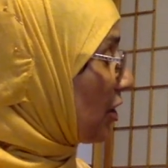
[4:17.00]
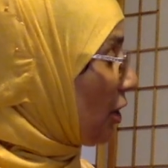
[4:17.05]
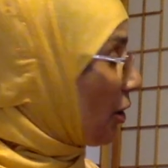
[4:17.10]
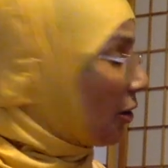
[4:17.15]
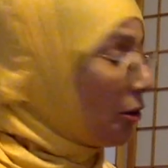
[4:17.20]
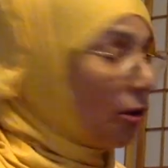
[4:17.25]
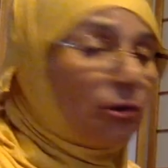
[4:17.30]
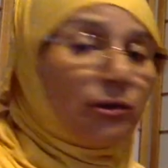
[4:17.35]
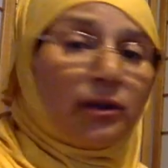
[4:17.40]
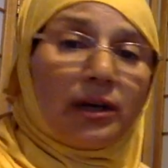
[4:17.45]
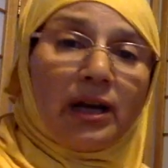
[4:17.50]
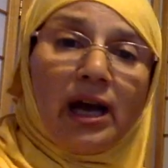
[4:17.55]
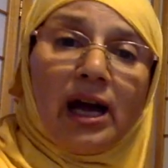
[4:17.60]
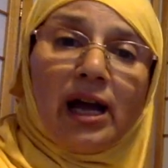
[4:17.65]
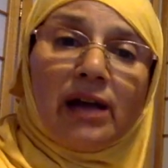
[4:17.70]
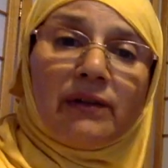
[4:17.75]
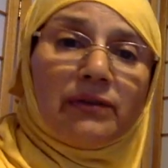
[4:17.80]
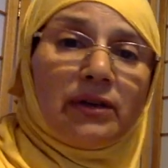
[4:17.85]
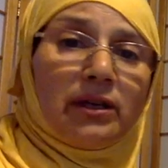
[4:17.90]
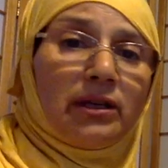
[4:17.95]
another
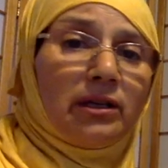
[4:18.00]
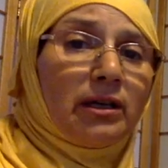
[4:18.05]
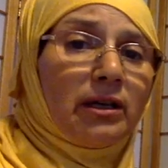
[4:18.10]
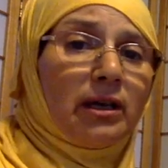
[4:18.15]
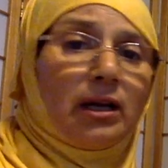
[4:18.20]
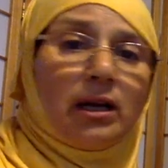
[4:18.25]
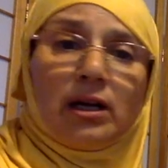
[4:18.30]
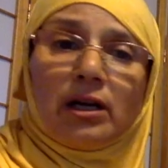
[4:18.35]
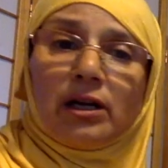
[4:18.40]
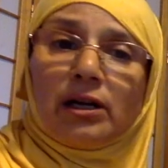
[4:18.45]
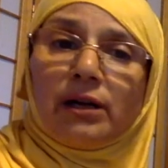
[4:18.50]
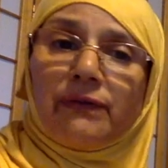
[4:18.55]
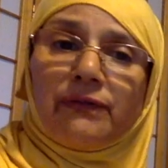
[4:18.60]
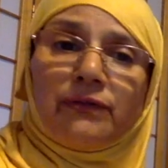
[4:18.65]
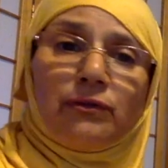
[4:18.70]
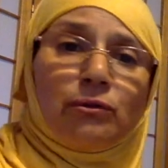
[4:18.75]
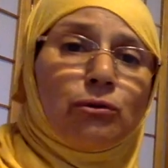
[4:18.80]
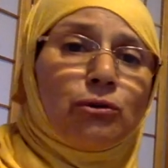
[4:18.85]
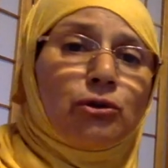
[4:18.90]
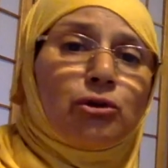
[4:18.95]
half here
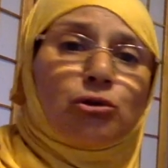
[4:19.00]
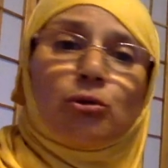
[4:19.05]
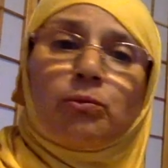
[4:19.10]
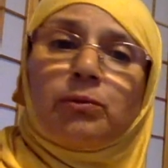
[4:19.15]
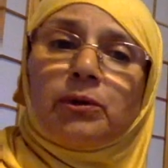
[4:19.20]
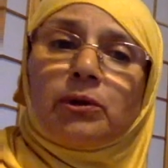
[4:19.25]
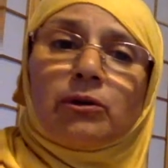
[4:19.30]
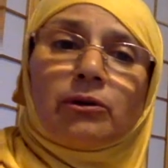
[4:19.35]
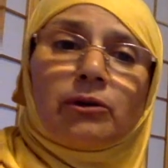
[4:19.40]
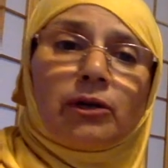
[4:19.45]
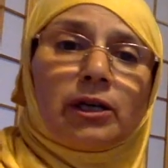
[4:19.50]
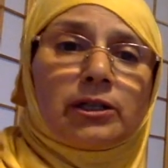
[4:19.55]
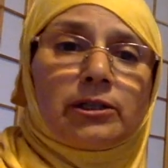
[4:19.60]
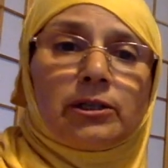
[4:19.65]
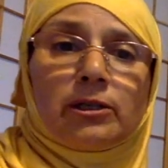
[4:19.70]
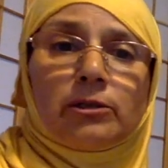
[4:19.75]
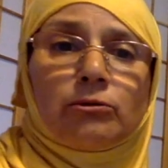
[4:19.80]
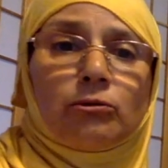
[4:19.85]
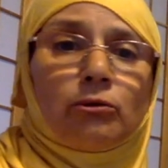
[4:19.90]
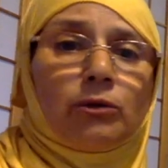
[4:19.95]
refused to be
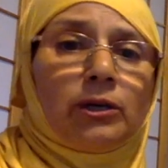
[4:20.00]
connected to